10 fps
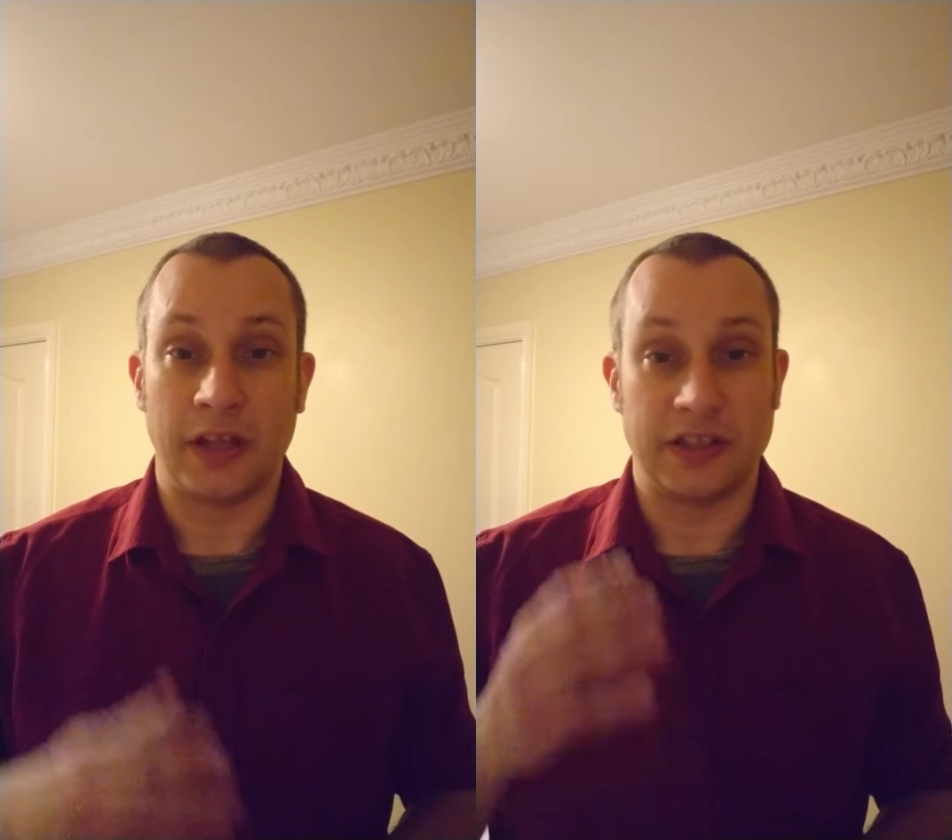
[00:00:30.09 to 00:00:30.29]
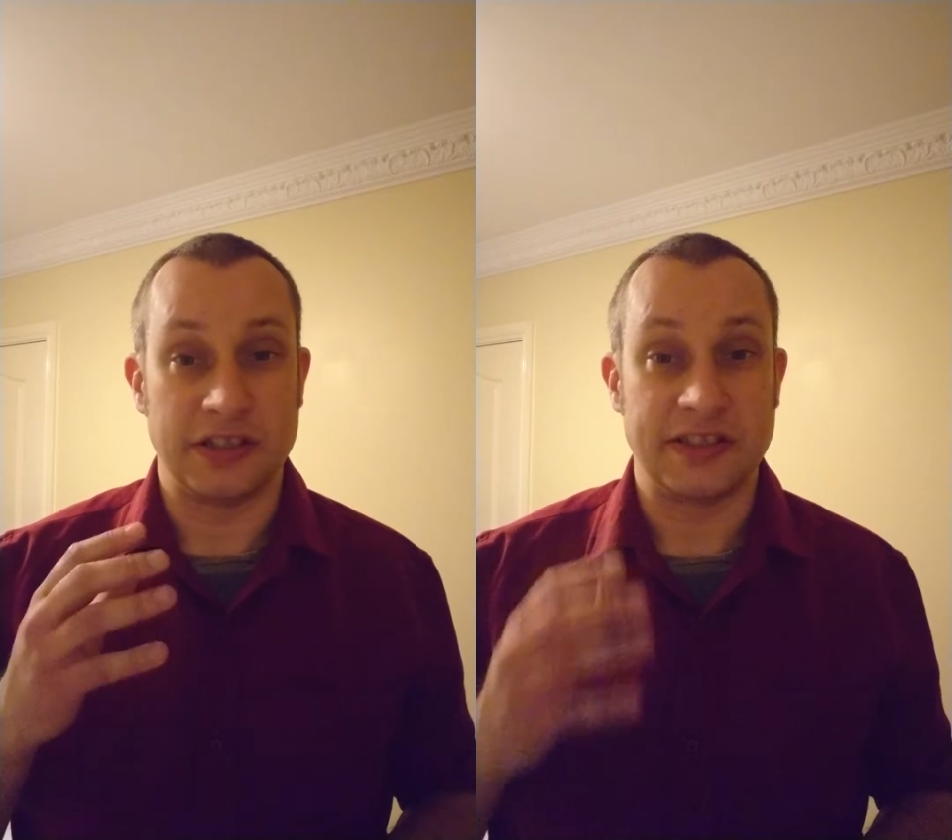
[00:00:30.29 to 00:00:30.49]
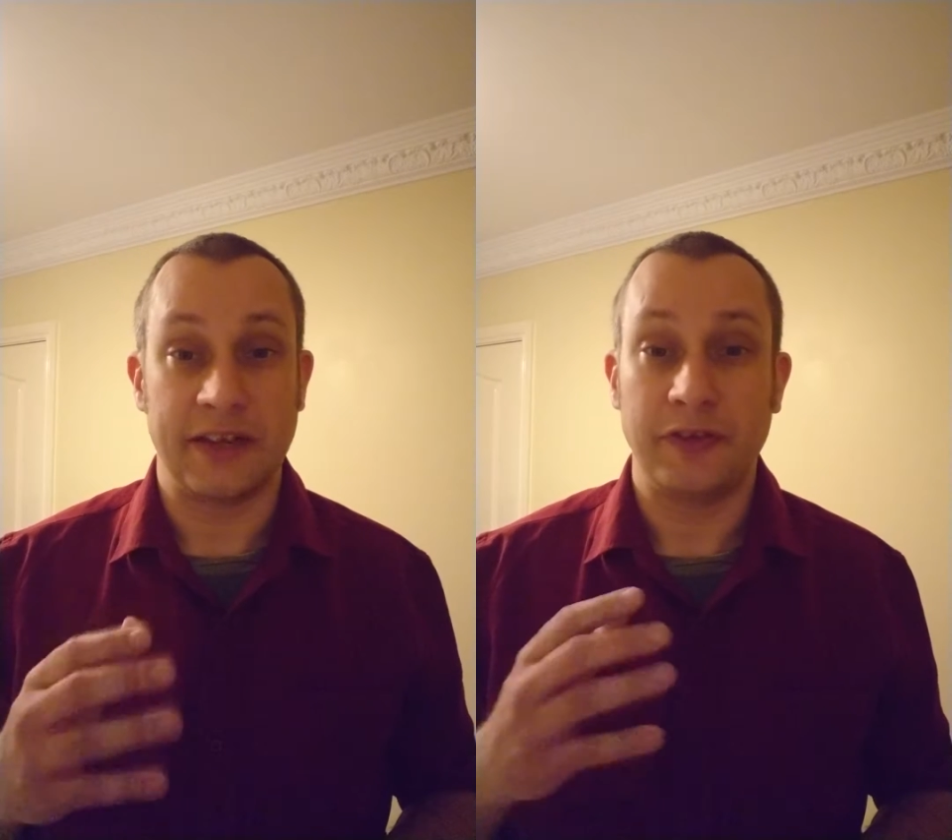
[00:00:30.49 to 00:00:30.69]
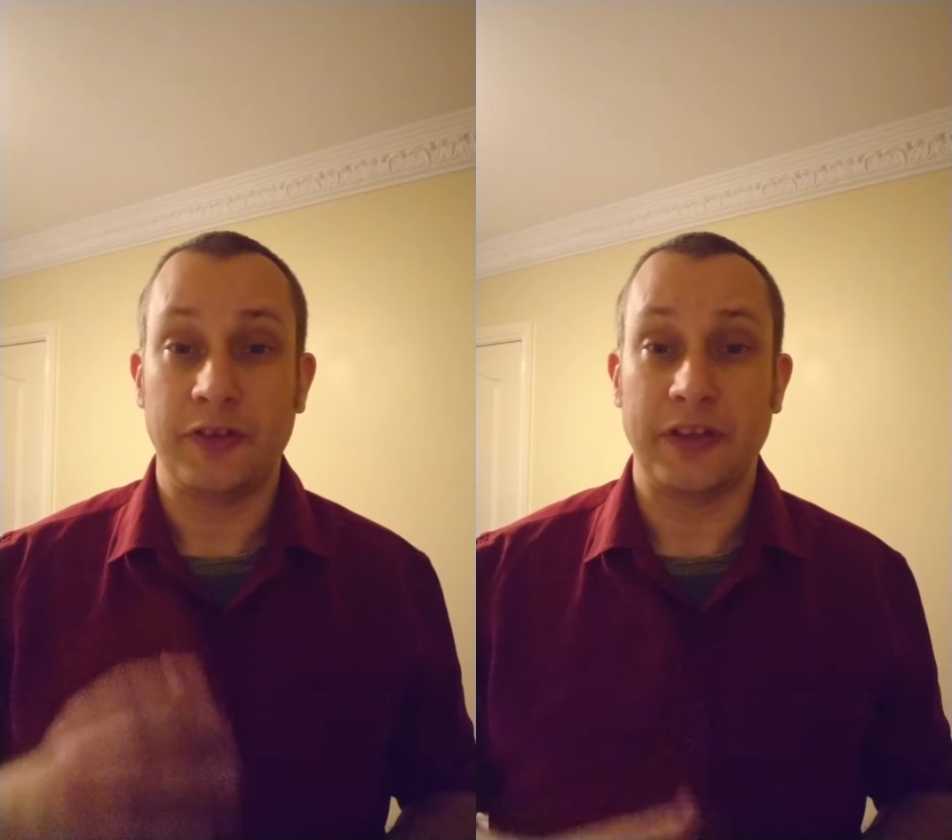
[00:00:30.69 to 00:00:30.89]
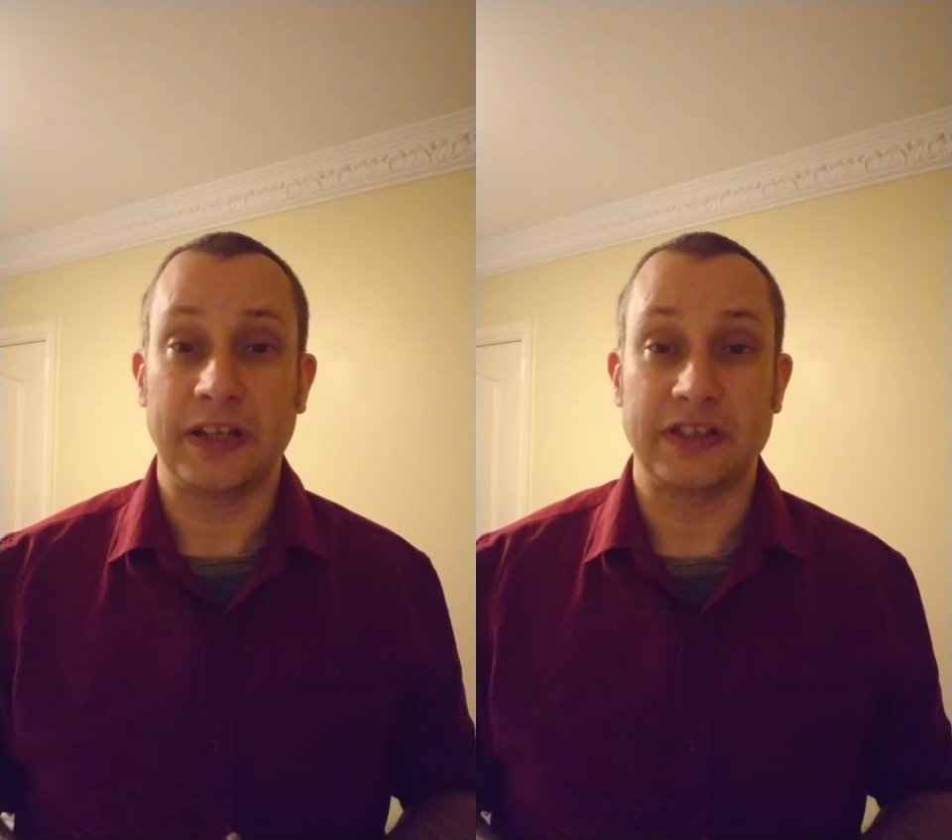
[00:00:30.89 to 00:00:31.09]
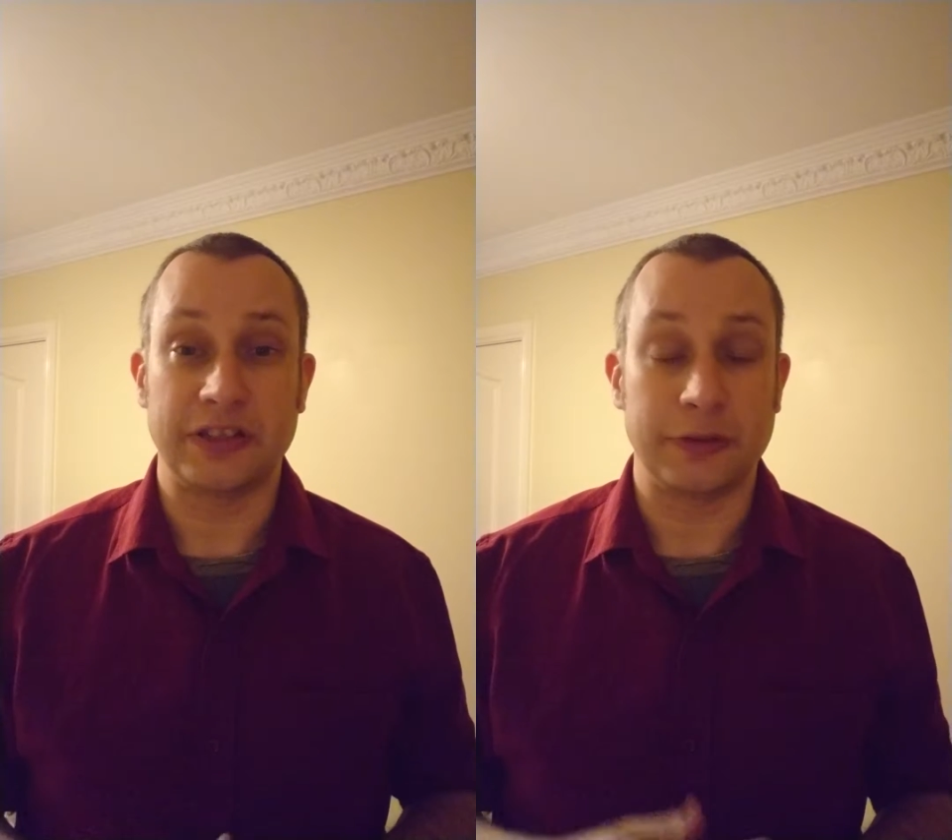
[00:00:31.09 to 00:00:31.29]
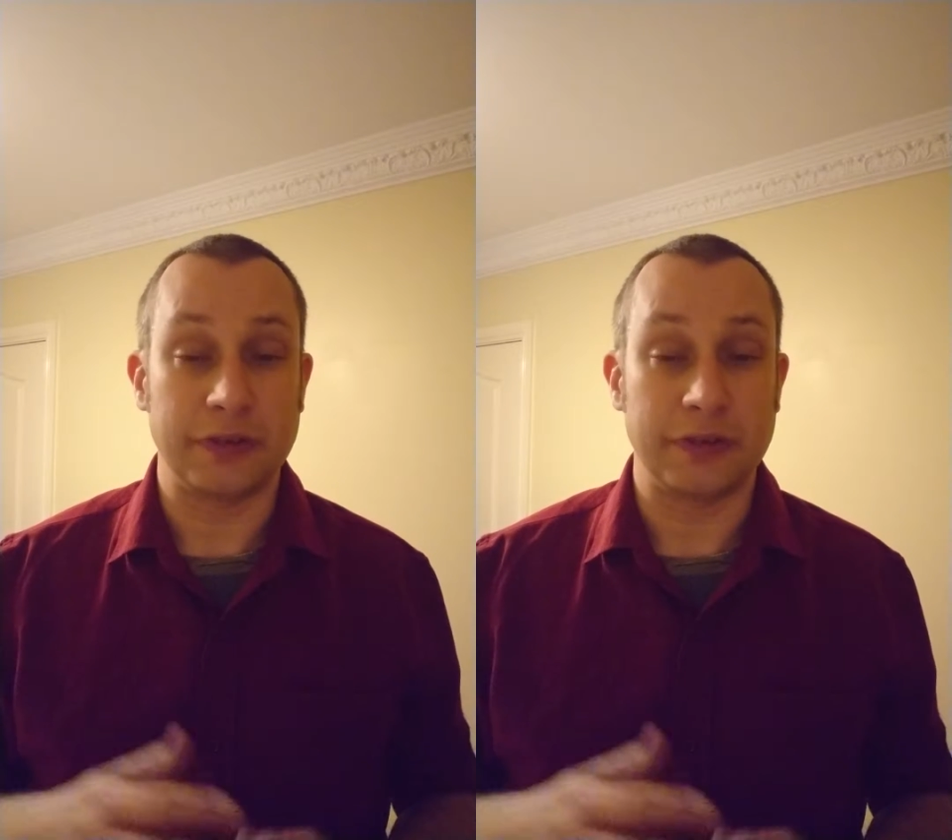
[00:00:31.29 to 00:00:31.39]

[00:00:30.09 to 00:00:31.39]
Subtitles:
There's several things that you